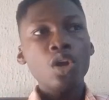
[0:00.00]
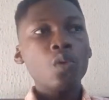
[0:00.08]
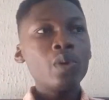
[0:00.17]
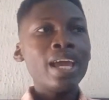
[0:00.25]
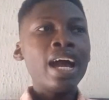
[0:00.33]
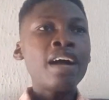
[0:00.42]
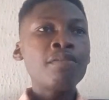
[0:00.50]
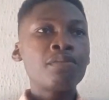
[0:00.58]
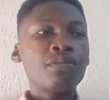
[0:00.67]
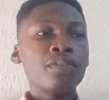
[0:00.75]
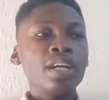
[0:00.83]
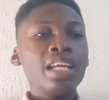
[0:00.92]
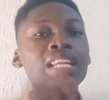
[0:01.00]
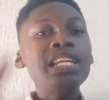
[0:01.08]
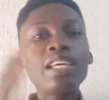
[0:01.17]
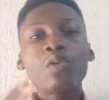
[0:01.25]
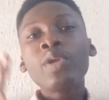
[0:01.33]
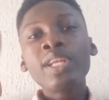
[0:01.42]
We have
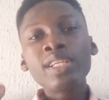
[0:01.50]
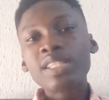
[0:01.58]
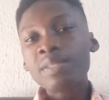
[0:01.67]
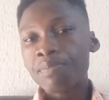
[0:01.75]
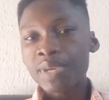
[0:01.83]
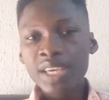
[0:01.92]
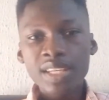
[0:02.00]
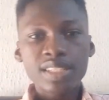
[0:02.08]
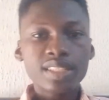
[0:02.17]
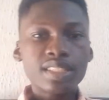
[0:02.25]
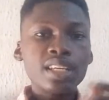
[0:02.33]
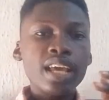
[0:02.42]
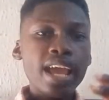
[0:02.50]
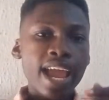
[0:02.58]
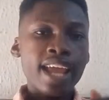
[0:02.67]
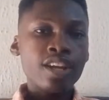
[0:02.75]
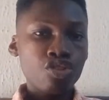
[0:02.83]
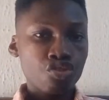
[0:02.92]
liquidity based
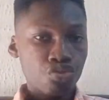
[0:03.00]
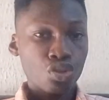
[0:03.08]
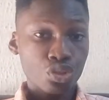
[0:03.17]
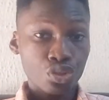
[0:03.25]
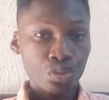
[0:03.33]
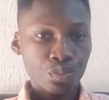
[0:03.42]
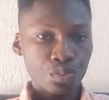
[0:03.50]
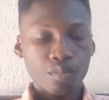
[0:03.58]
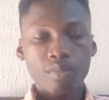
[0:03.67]
earning structure,